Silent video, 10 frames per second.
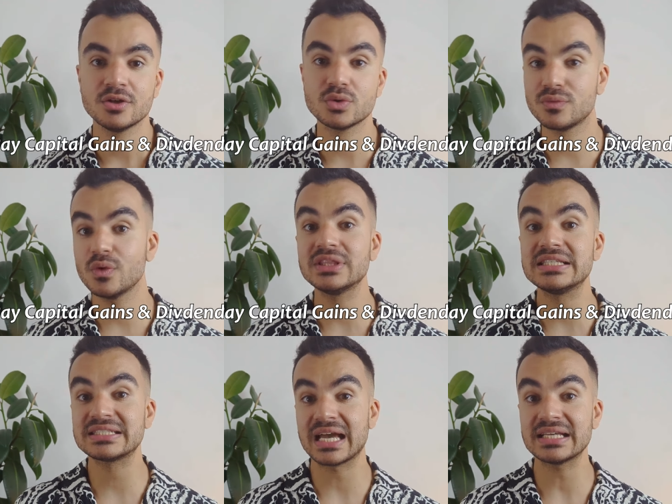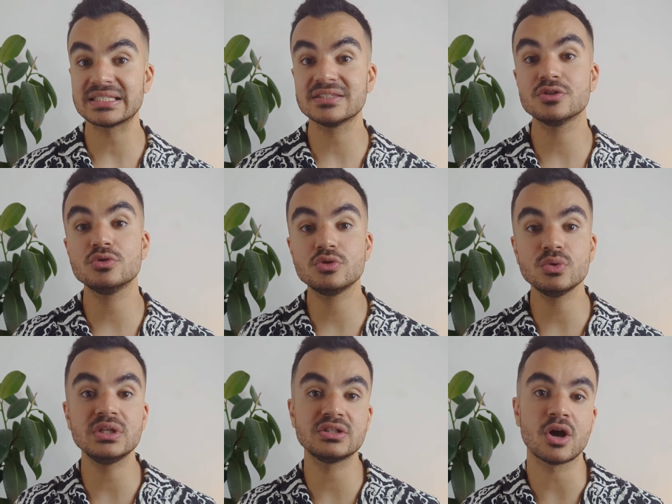To avoid these taxes, you do
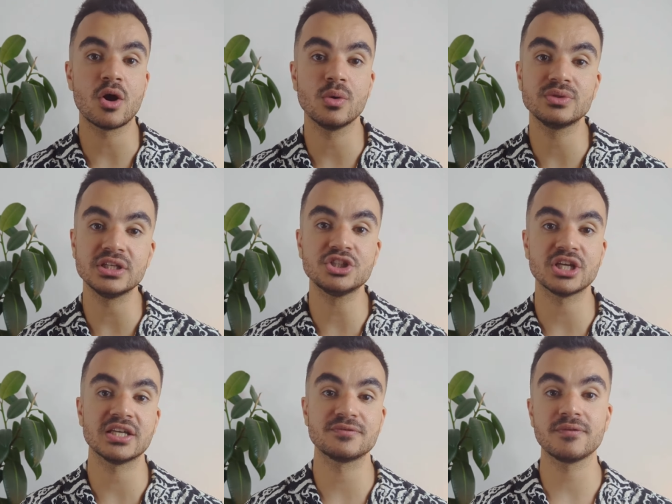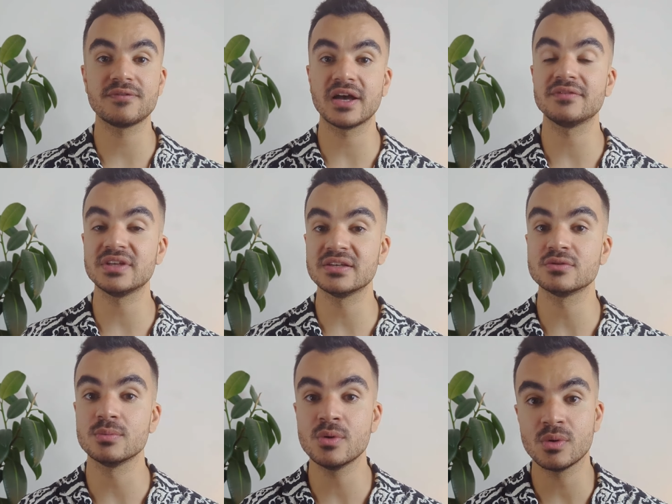need to hold these shares for 5 years
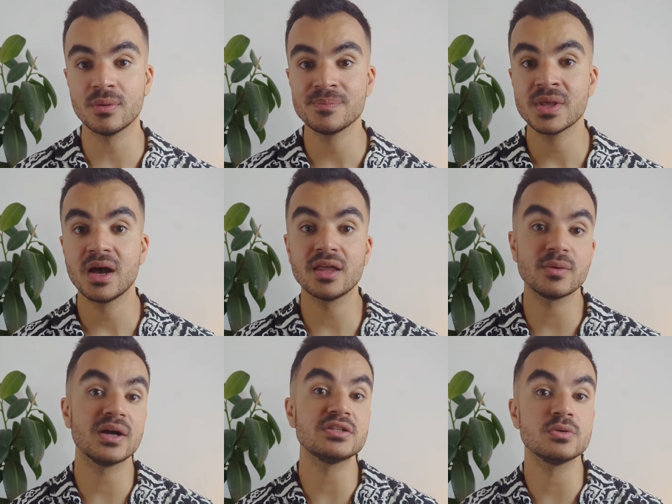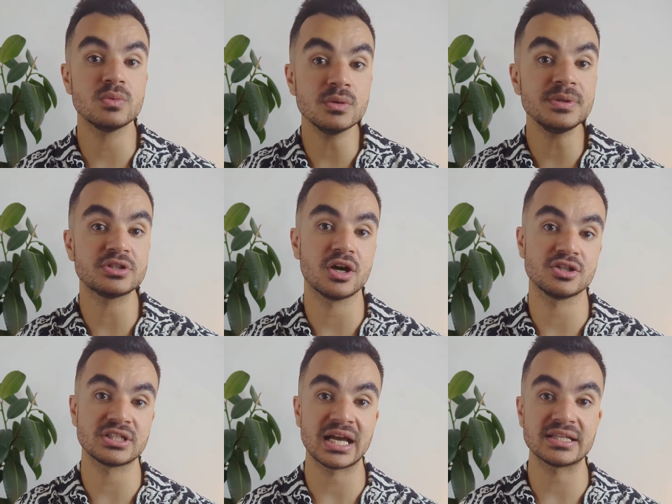or more. Otherwise, you will be
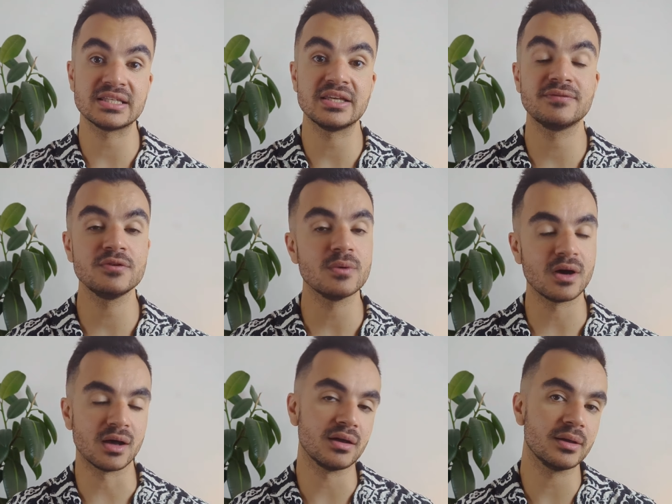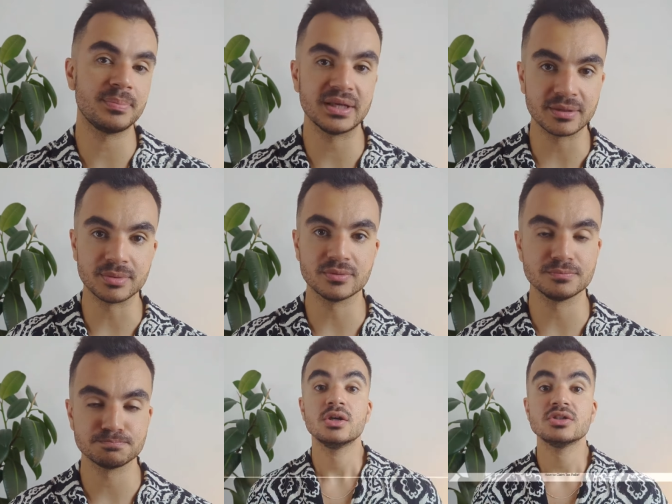charged tax if you are applicable.
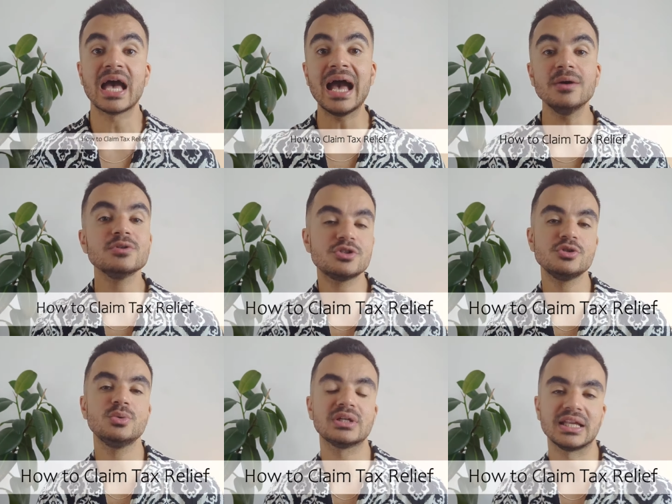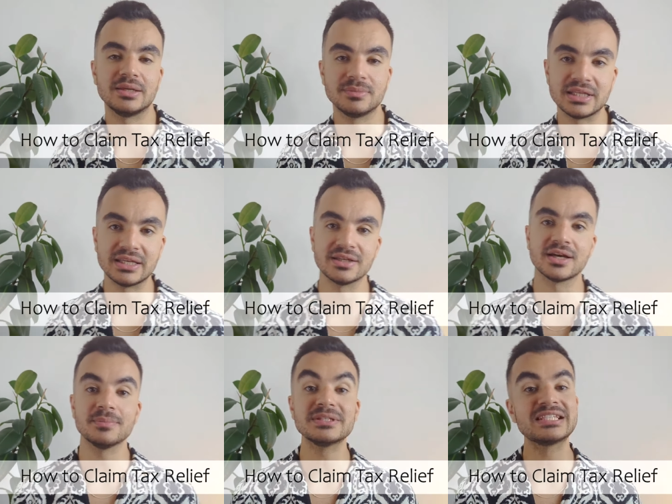So how do you claim the
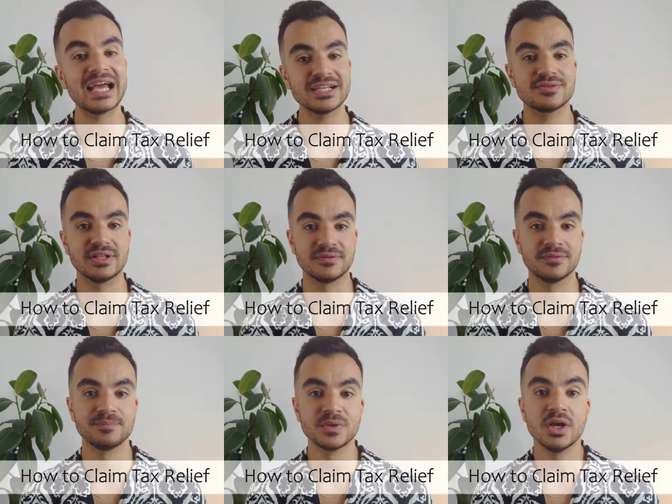income tax relief?